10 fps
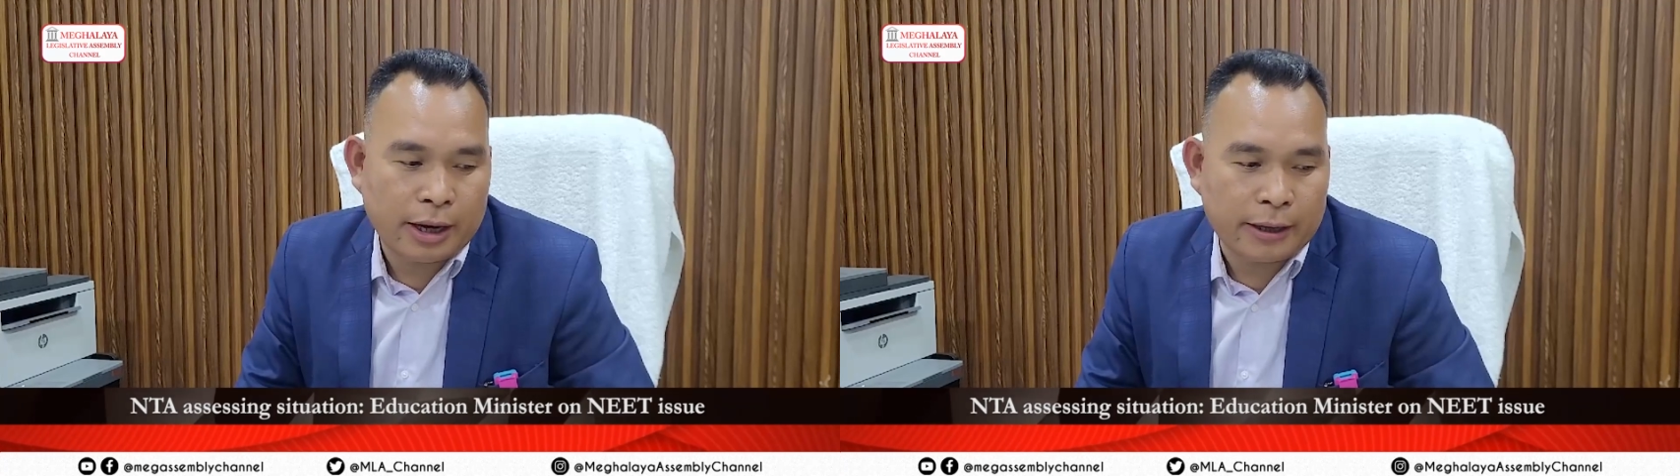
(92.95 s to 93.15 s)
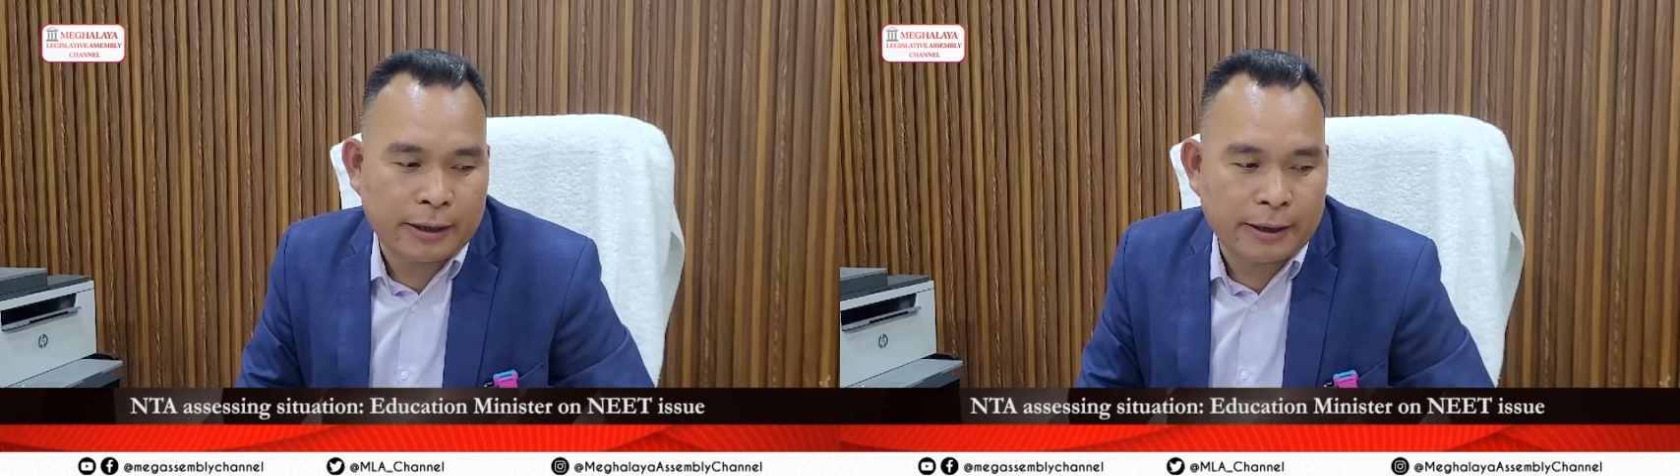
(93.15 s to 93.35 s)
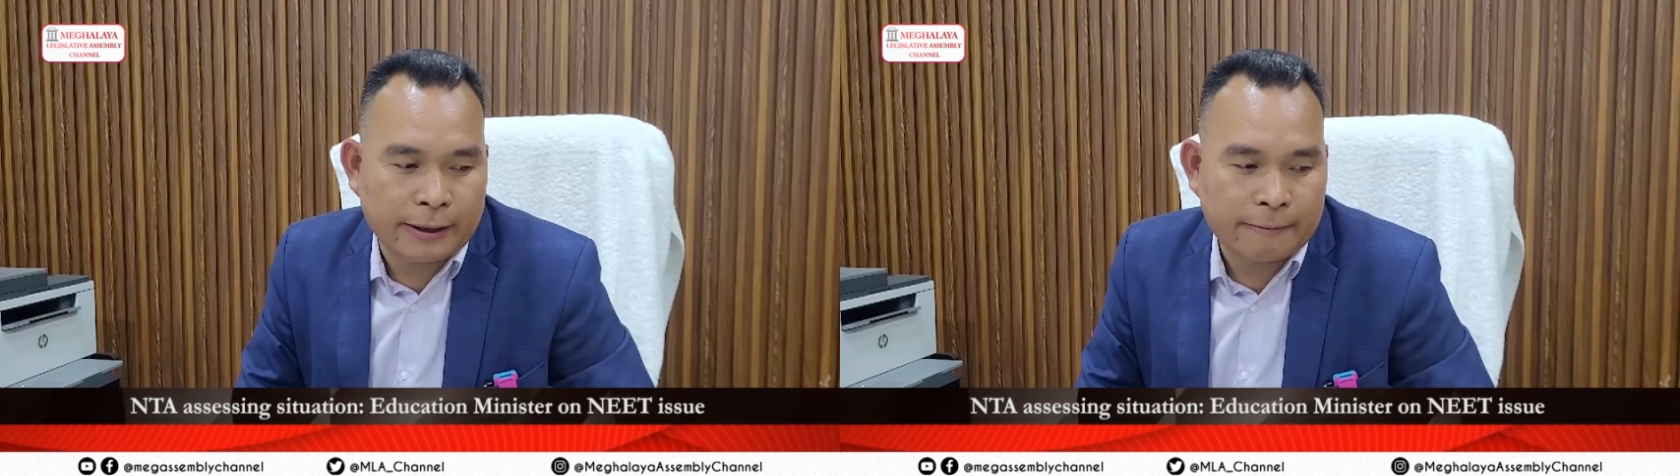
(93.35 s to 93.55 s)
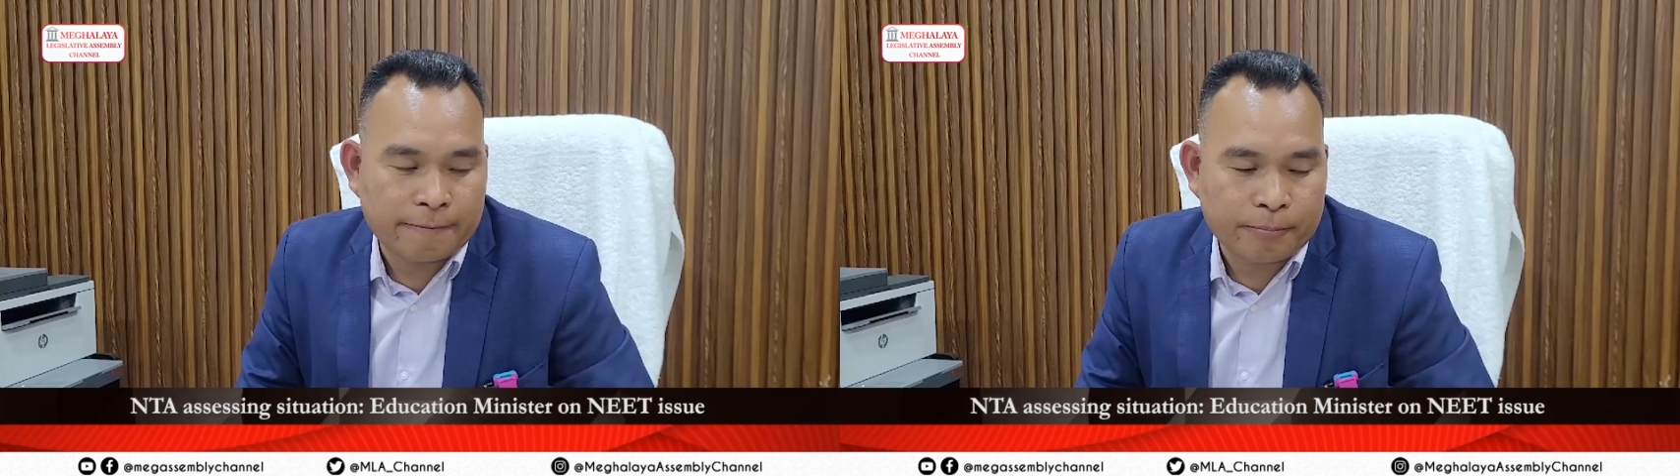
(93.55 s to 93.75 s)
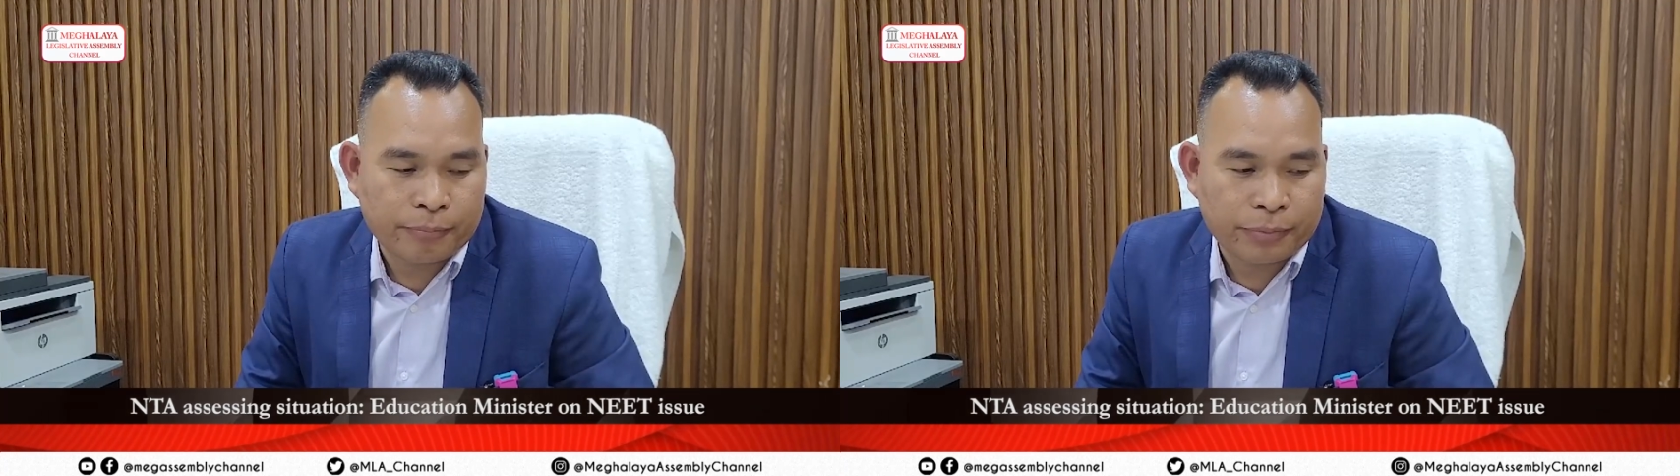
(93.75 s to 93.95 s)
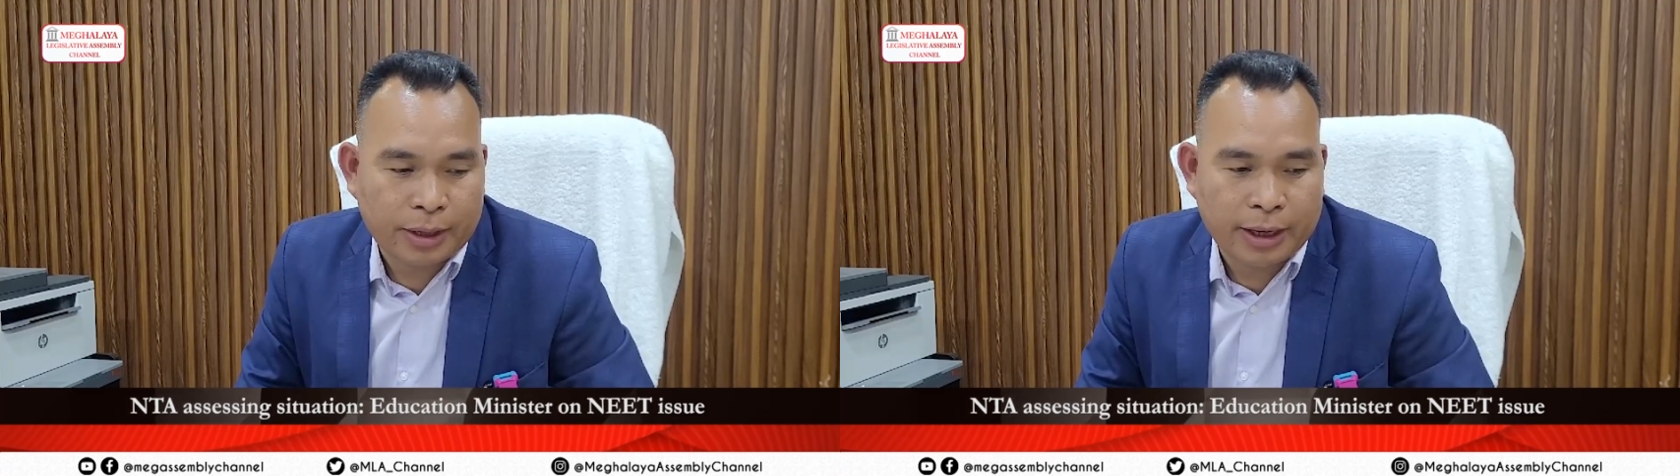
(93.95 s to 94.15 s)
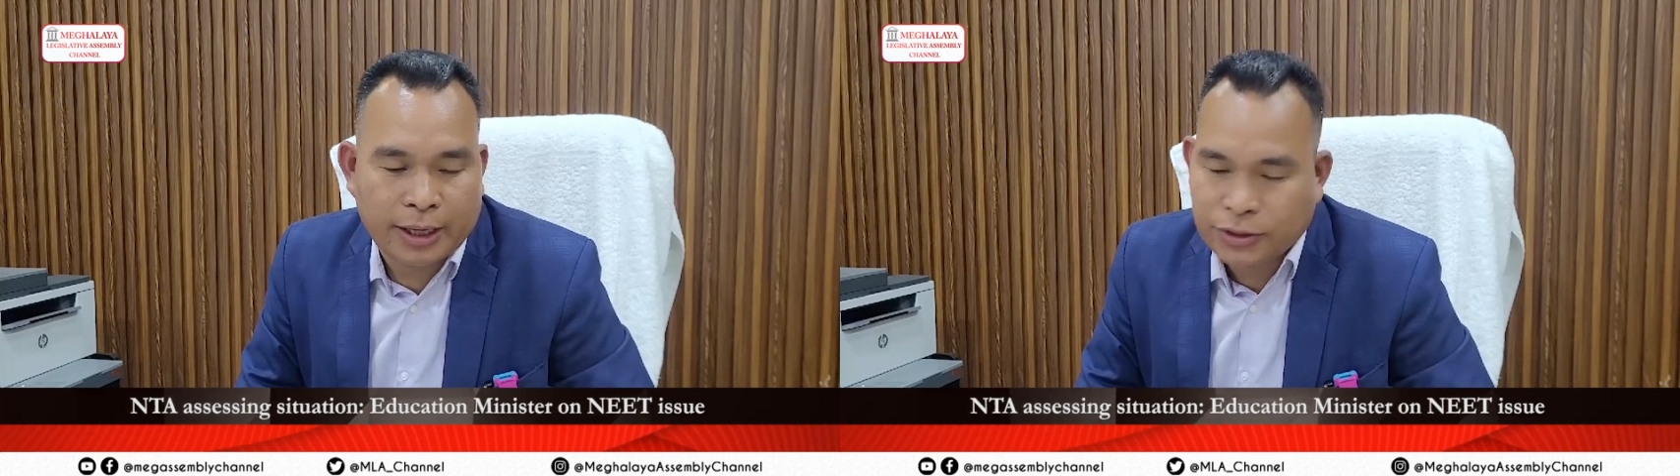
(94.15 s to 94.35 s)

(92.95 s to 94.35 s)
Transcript: and like um, the